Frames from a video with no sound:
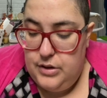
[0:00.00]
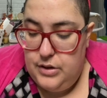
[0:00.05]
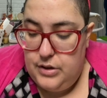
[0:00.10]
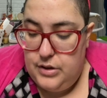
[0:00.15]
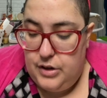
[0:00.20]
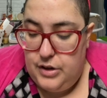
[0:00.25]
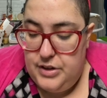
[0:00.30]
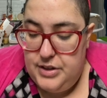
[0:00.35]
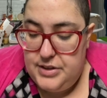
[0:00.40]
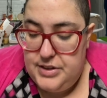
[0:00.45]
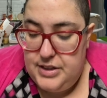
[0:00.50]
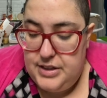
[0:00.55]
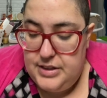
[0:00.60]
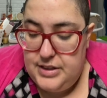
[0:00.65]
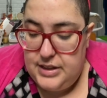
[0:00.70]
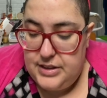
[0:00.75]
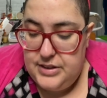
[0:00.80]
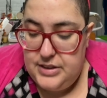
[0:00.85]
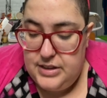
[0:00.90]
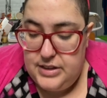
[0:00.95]
holiday
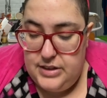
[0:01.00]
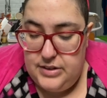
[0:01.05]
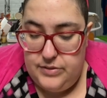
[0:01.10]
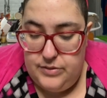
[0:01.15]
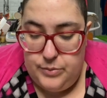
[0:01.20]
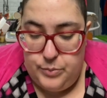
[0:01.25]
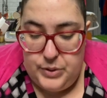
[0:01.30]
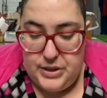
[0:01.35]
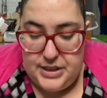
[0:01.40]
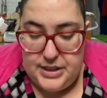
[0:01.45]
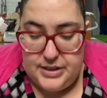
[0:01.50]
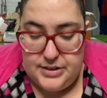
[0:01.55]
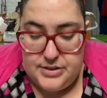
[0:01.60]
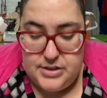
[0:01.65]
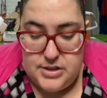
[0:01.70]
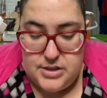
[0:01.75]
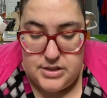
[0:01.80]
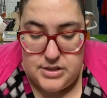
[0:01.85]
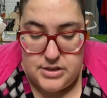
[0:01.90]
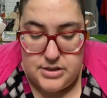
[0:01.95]
that the
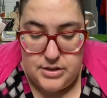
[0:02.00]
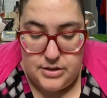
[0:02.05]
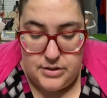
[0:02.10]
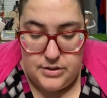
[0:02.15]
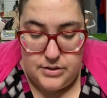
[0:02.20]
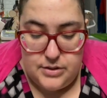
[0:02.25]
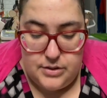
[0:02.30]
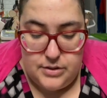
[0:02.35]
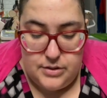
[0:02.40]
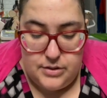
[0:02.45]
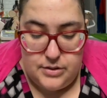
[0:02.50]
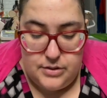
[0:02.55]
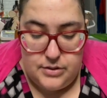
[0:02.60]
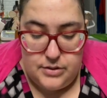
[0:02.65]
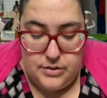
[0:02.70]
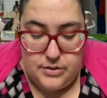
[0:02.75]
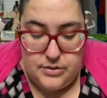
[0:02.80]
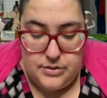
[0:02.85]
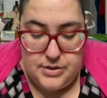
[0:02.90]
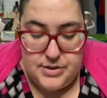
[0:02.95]
Wiccans
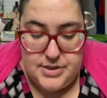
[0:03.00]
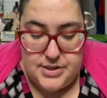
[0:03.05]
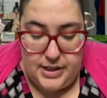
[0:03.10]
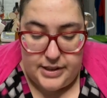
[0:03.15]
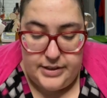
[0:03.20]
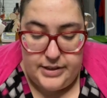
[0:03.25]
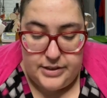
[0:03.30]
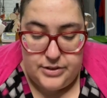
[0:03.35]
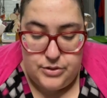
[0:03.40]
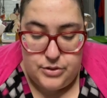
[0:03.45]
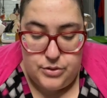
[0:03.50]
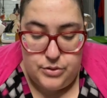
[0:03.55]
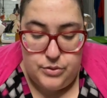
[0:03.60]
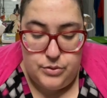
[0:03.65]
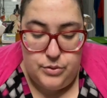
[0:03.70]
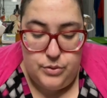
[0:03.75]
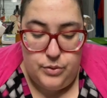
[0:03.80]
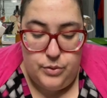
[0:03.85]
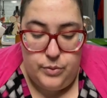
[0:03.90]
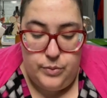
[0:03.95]
decided
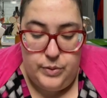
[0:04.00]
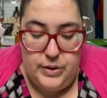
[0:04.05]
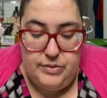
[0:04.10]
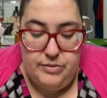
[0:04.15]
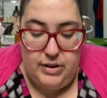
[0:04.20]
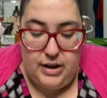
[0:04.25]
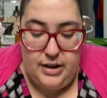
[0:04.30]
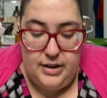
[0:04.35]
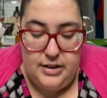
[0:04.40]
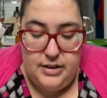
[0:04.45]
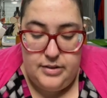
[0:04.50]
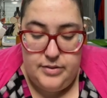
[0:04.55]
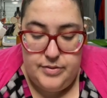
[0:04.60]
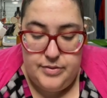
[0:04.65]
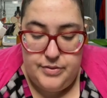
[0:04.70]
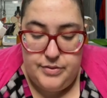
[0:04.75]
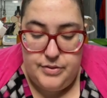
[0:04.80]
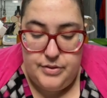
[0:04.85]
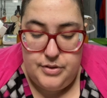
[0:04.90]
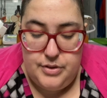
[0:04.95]
to
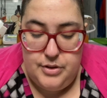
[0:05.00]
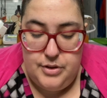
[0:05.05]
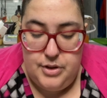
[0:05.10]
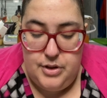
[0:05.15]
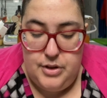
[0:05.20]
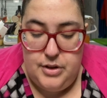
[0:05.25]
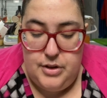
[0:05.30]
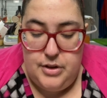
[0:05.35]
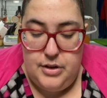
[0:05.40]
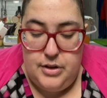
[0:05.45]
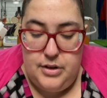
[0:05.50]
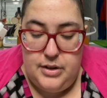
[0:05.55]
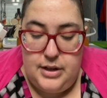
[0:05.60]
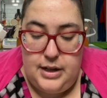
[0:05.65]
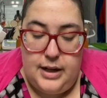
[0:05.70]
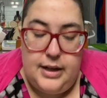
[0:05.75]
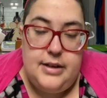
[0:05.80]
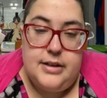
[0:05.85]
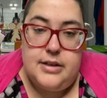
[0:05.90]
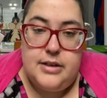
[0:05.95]
revive,
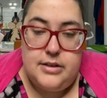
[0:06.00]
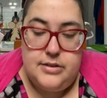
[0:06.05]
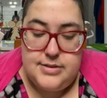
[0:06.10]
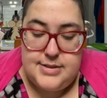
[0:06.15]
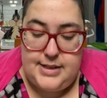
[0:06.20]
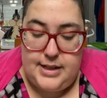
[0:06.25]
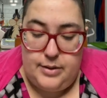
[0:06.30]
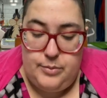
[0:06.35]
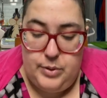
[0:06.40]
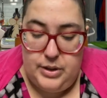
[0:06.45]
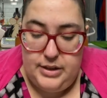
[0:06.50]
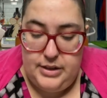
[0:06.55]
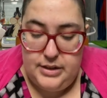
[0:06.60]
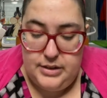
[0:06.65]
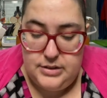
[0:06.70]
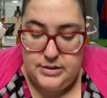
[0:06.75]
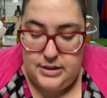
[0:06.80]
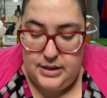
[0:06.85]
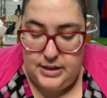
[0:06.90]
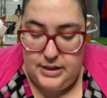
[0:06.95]
like
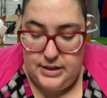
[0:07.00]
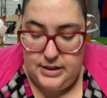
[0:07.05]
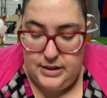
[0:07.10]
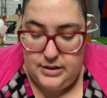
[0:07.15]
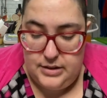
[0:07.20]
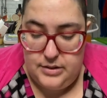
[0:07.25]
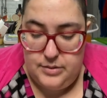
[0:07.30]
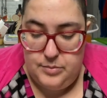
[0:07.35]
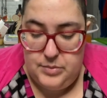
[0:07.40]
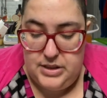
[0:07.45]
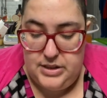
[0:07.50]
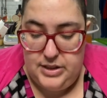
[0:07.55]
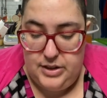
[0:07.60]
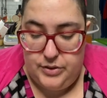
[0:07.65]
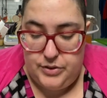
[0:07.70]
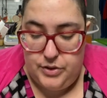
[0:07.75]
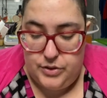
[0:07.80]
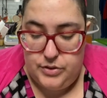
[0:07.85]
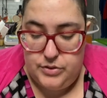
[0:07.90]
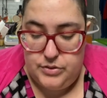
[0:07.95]
Samhain and many
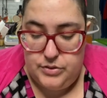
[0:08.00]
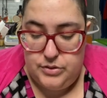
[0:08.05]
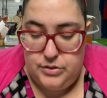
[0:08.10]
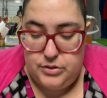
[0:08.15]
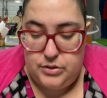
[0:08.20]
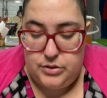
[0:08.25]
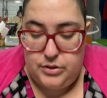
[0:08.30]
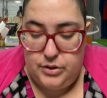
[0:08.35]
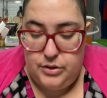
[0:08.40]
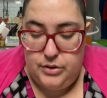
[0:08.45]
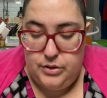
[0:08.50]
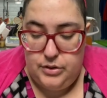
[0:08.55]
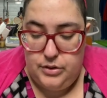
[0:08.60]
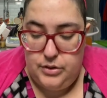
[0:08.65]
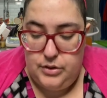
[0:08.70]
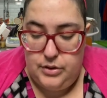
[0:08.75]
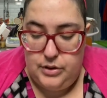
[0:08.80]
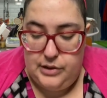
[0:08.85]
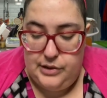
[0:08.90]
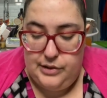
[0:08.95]
others
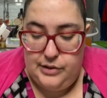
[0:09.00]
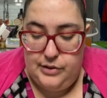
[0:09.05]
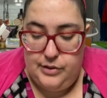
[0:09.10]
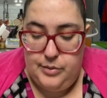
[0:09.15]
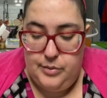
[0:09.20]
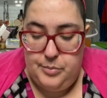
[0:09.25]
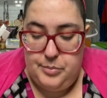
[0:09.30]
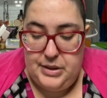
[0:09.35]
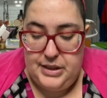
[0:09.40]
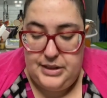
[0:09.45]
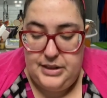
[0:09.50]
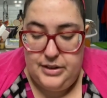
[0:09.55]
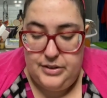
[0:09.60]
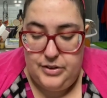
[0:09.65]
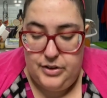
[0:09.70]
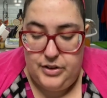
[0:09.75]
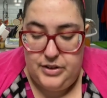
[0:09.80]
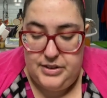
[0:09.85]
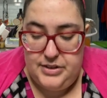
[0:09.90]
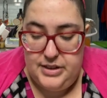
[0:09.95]
pagan
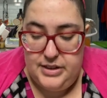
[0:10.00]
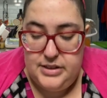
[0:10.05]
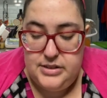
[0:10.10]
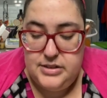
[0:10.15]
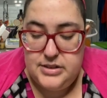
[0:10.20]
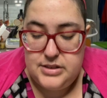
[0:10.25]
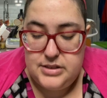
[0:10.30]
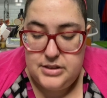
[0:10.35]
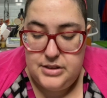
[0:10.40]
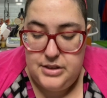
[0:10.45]
holidays.